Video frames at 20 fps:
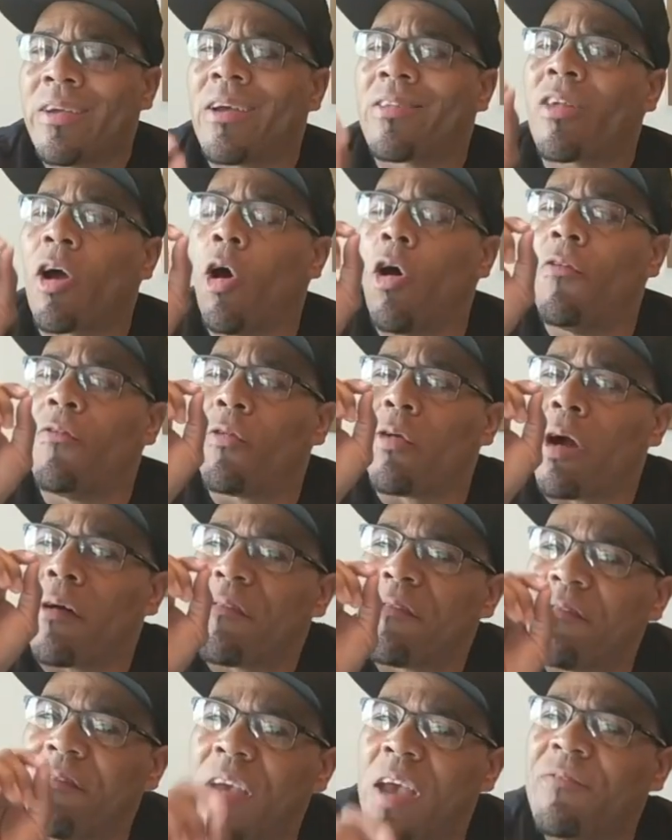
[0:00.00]
there's over a
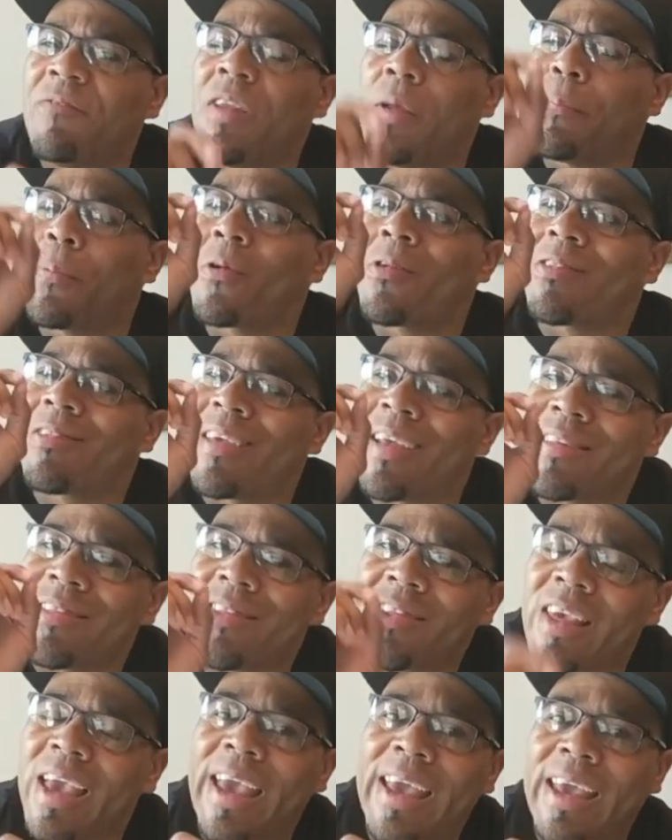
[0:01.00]

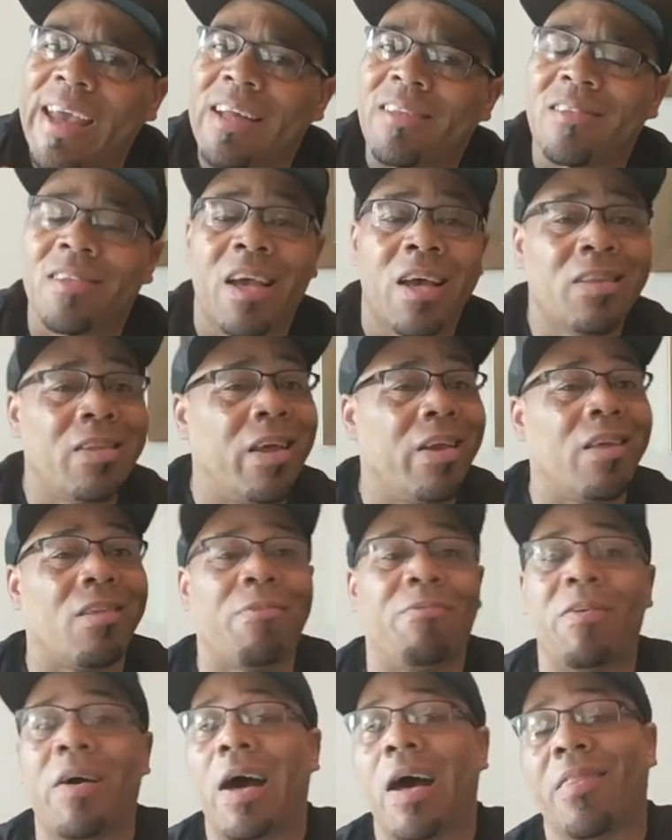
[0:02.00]
50% chance that
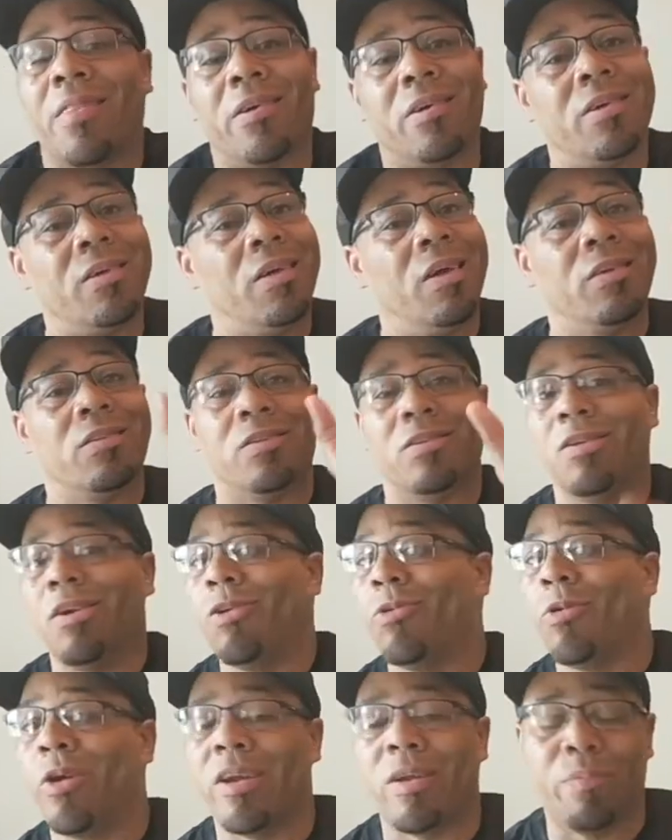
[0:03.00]
his father is
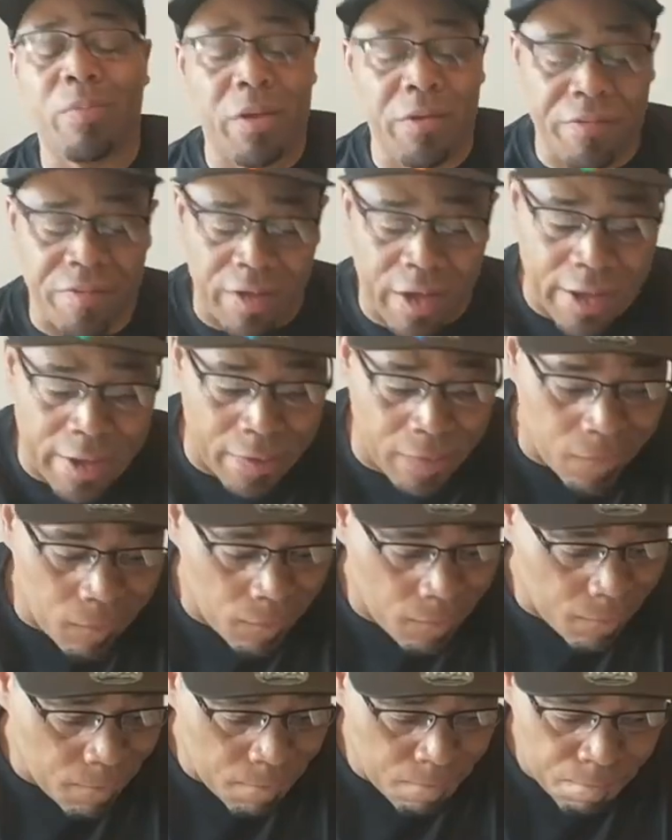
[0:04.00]
nowhere to be
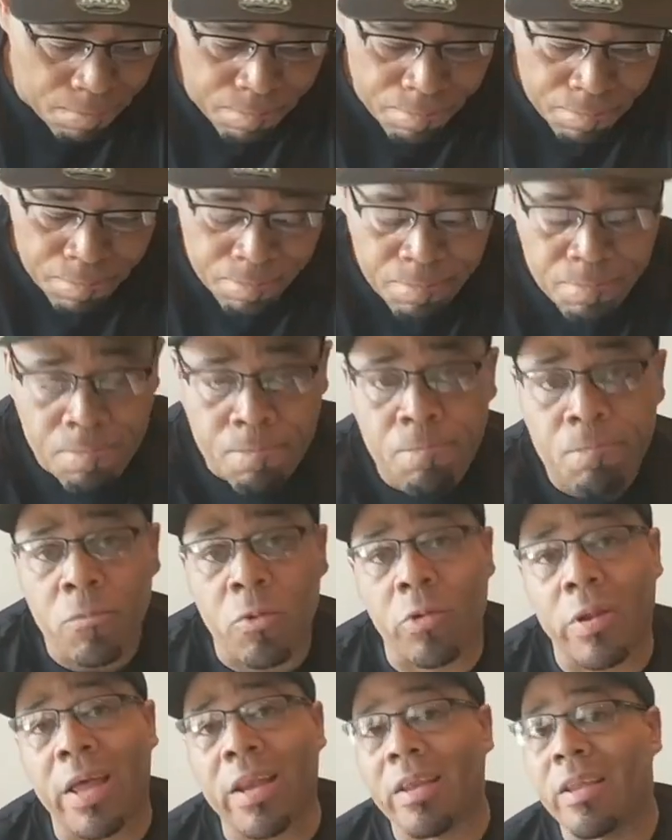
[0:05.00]
found.
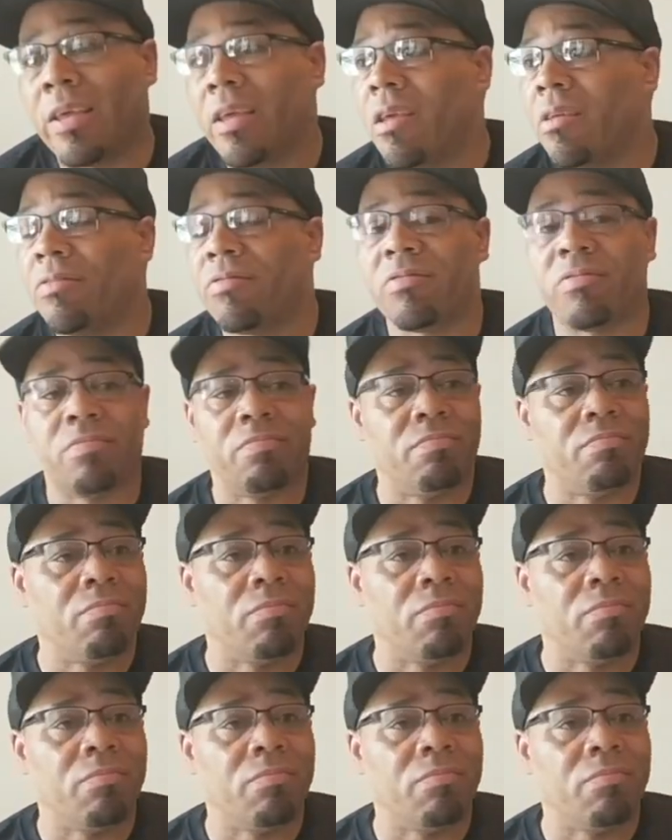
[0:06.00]
So that leaves